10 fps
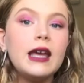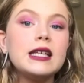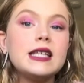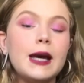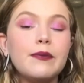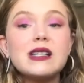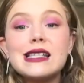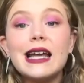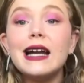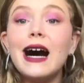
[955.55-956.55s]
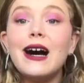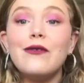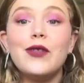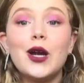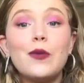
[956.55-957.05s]
10%
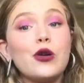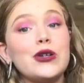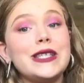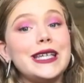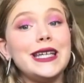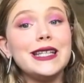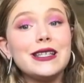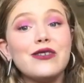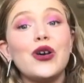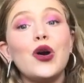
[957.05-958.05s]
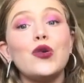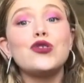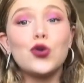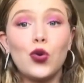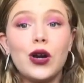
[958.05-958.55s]
of their proceeds go
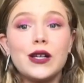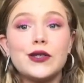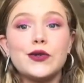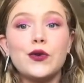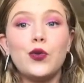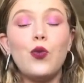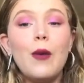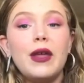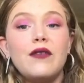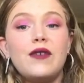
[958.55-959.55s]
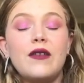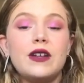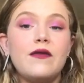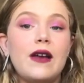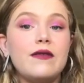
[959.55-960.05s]
towards
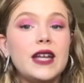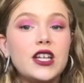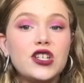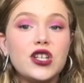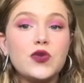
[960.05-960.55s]
women-founded foundations,